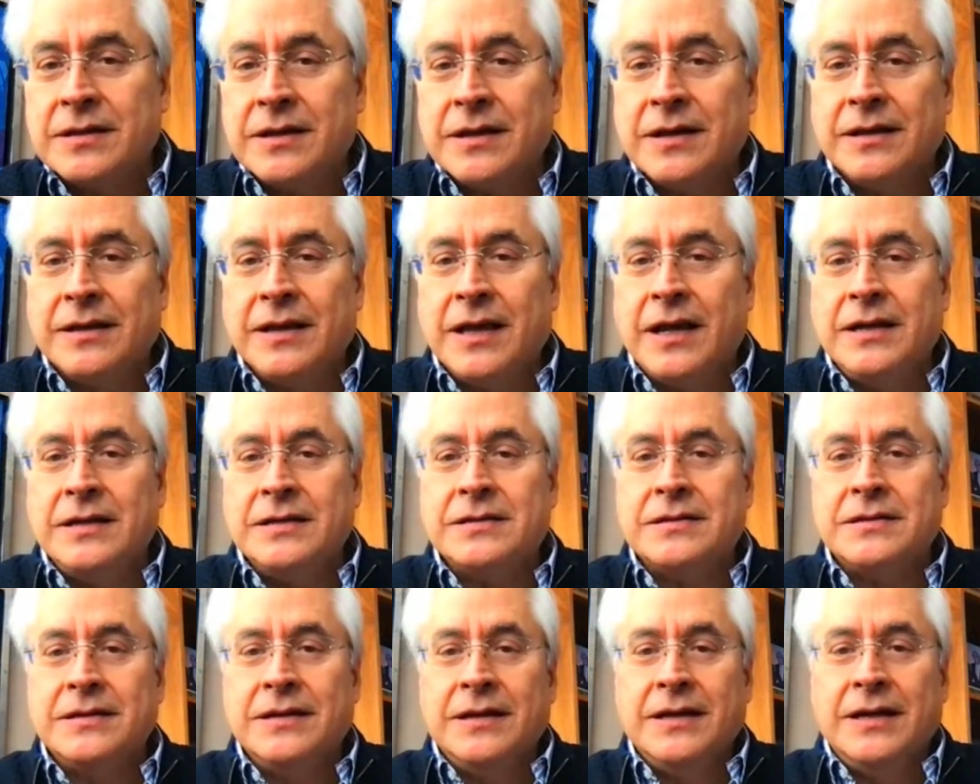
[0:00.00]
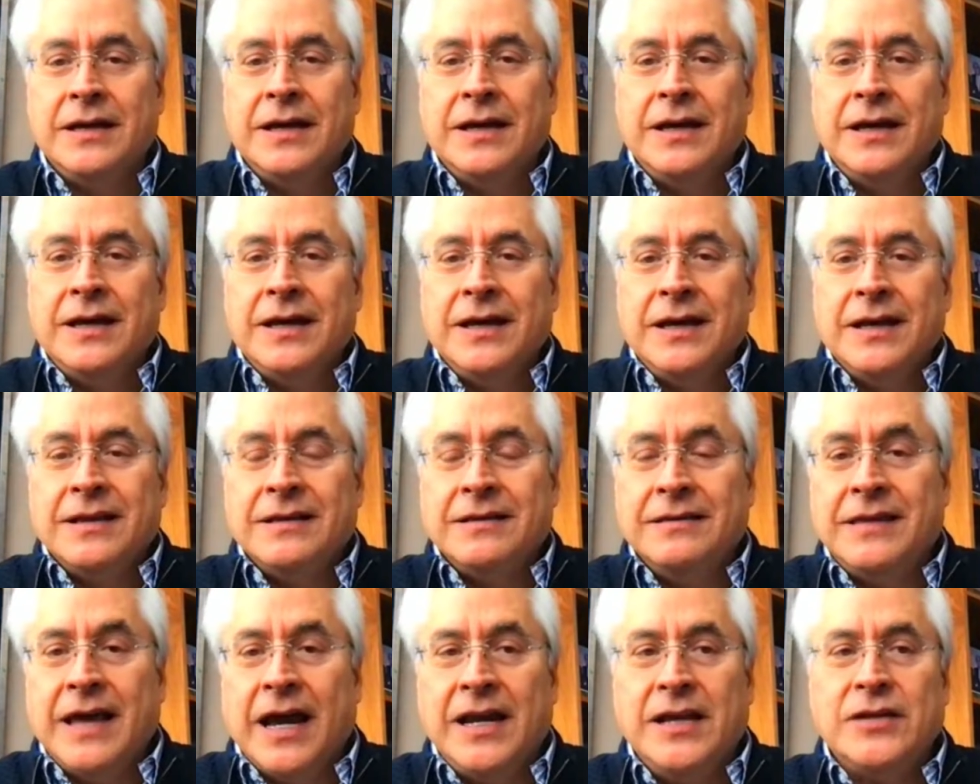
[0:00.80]
And
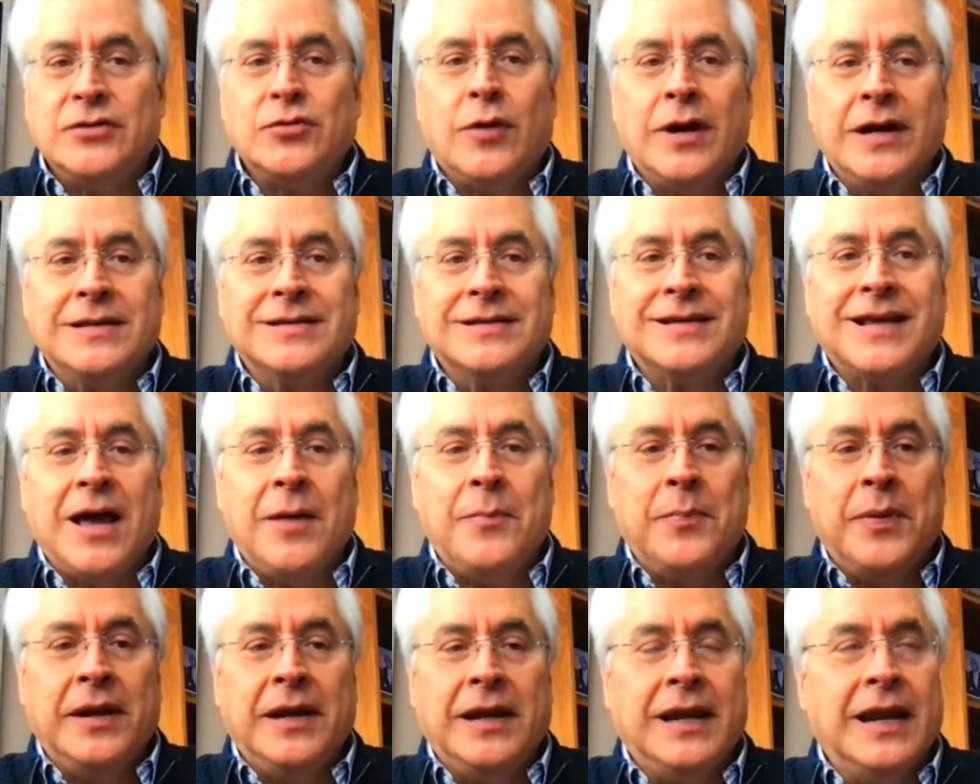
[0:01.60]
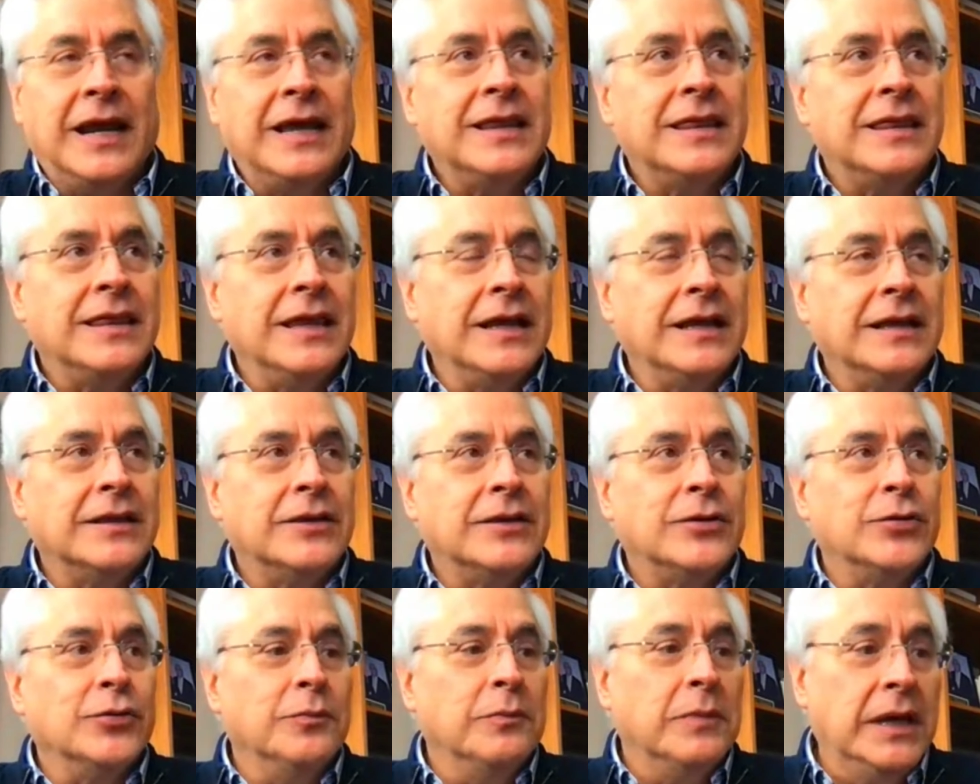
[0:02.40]
that is what is happening, I think,
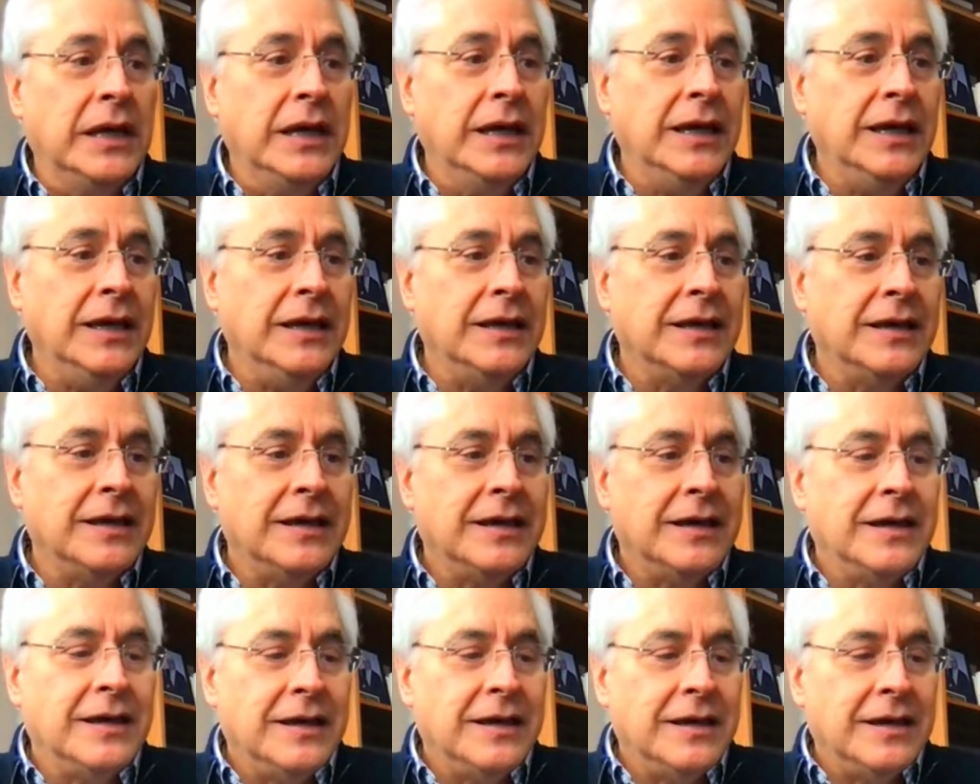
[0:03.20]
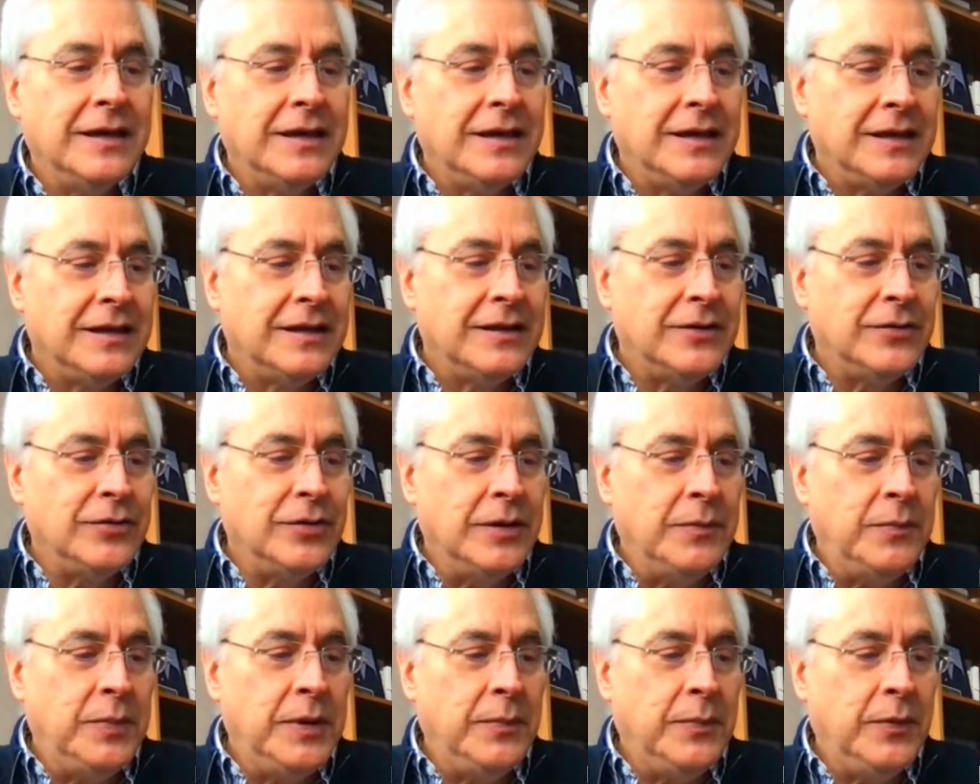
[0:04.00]
to me, to the
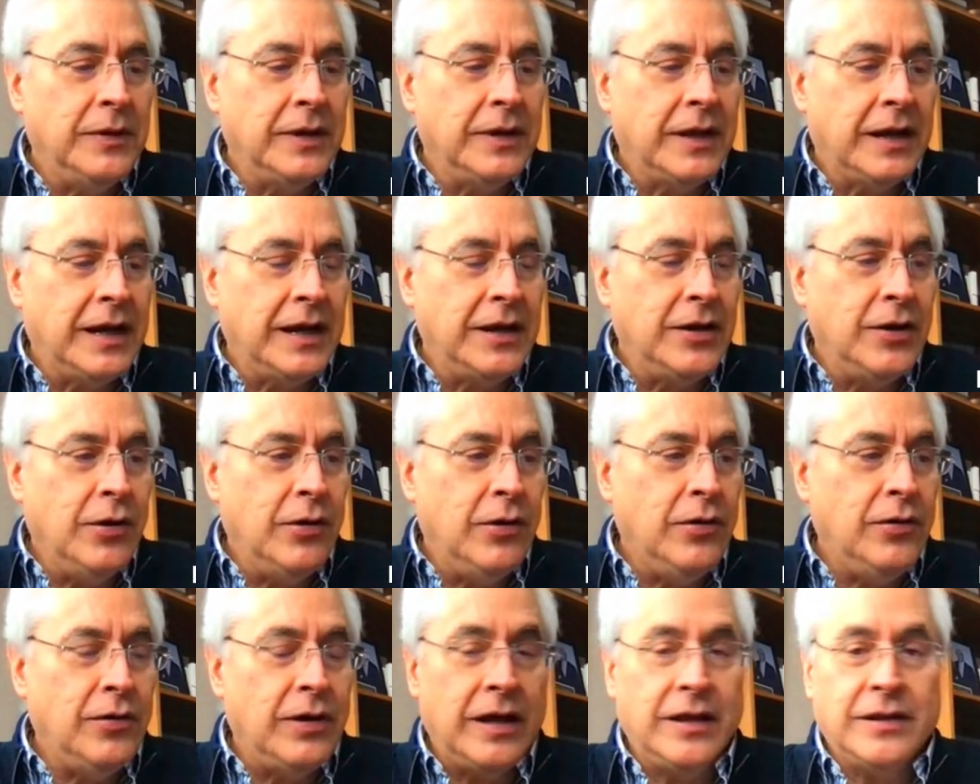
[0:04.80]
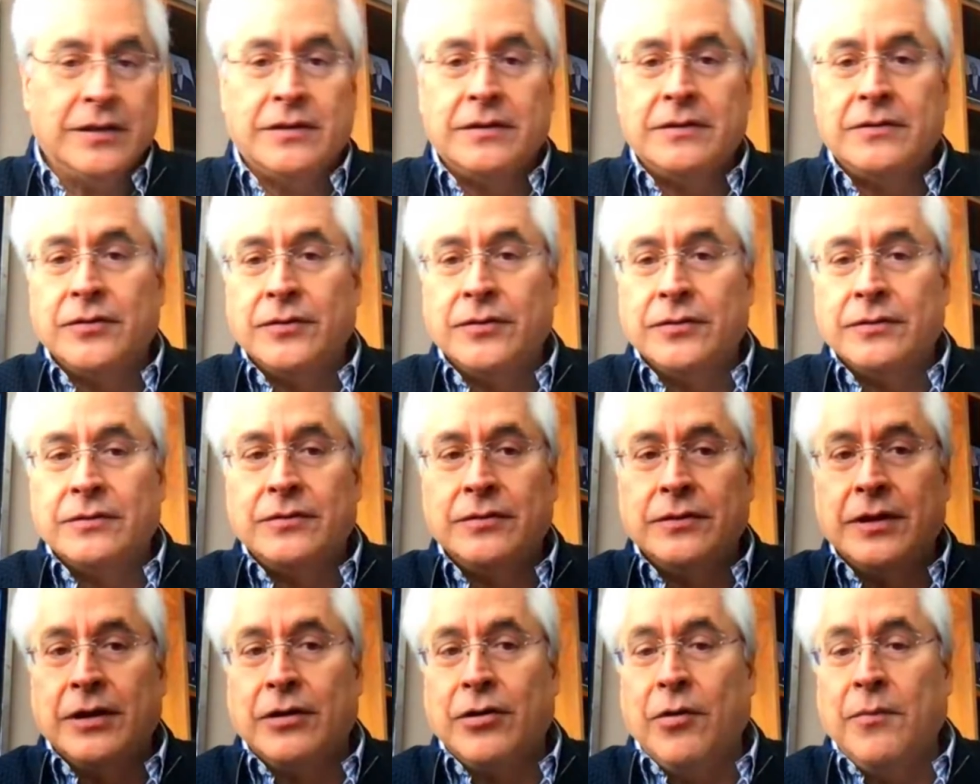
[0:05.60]
people that I know, and to
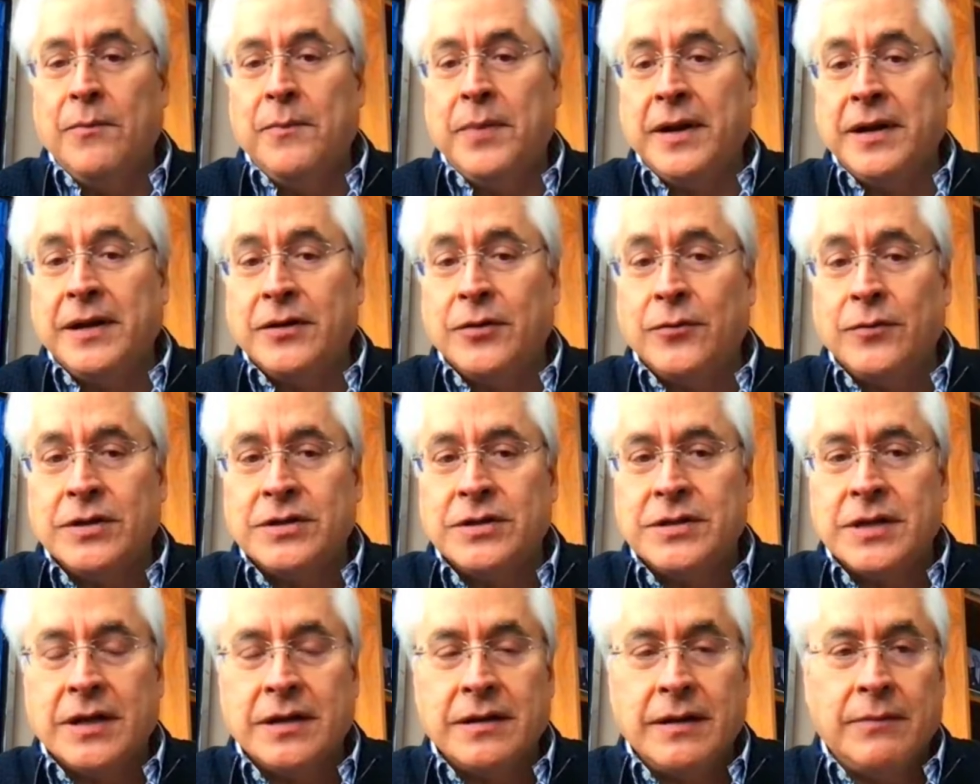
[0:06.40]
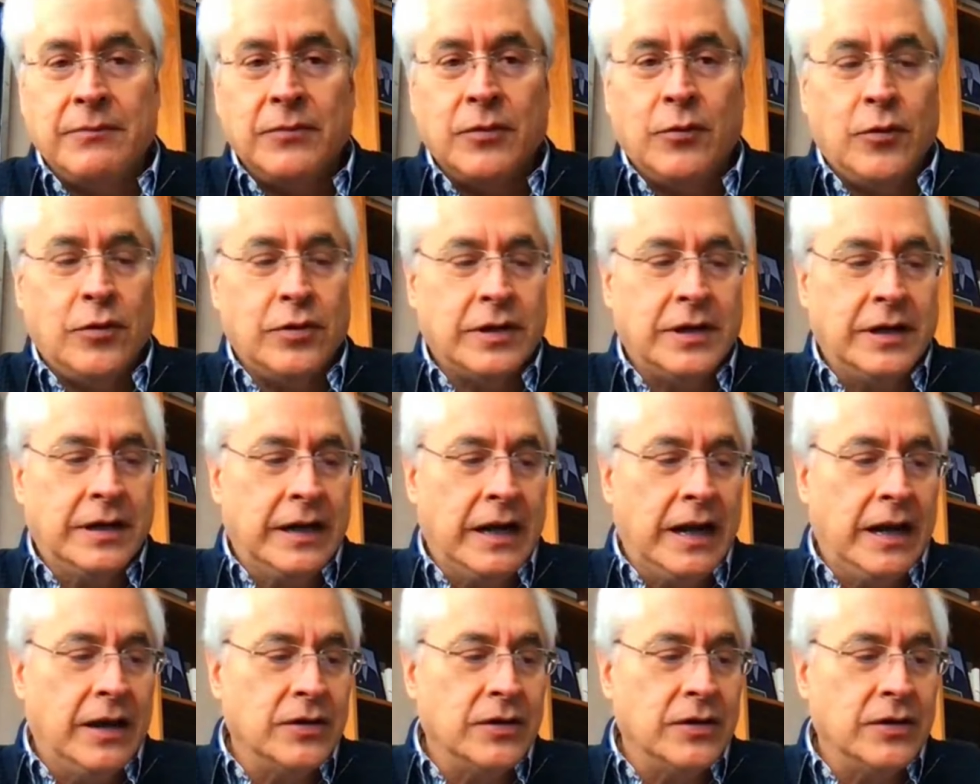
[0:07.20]
the company in which I am working now.